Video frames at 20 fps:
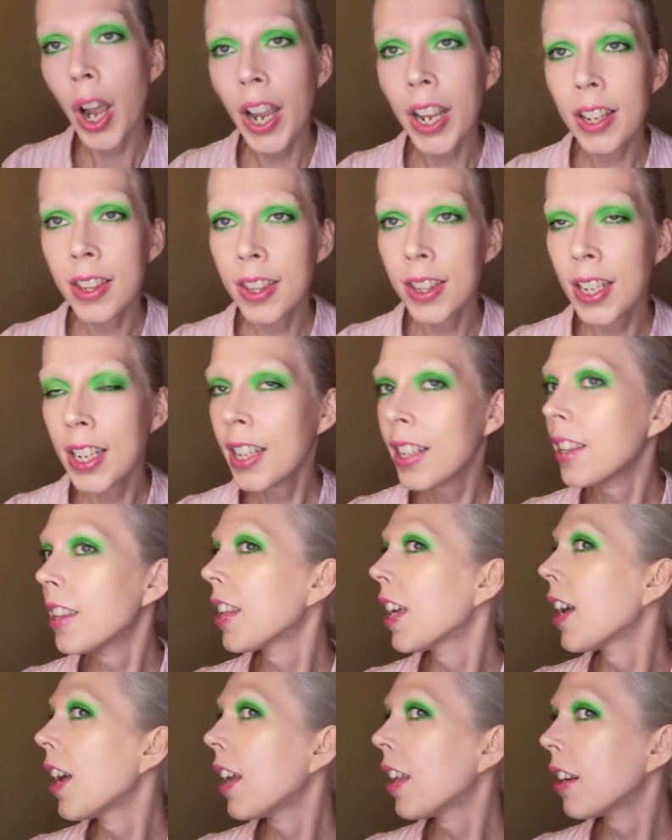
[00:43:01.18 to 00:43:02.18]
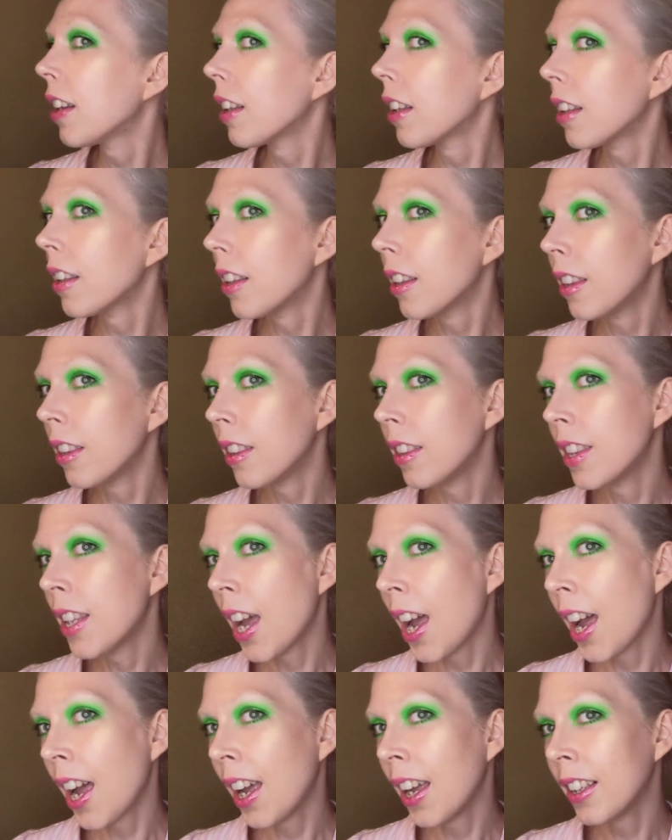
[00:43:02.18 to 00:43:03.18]
I think that
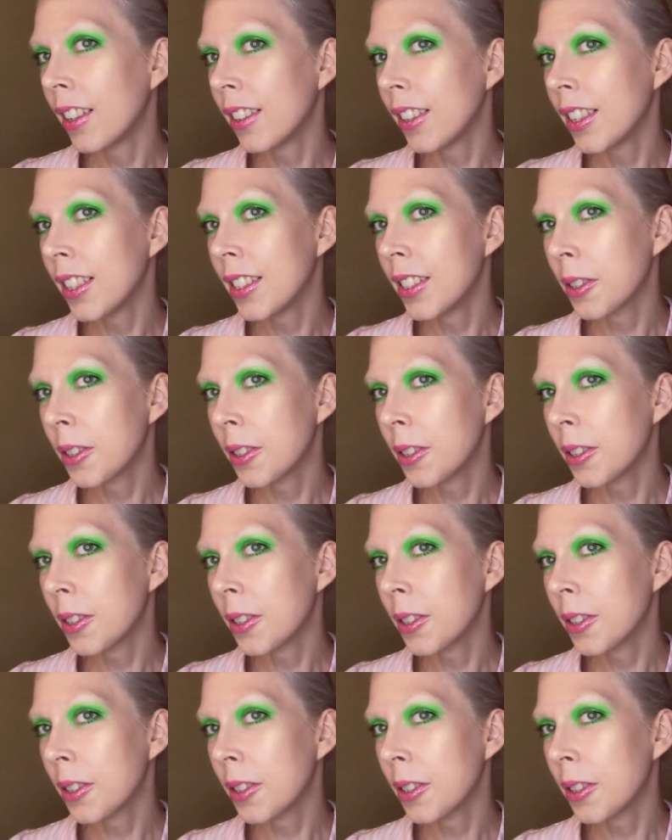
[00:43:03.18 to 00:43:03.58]
is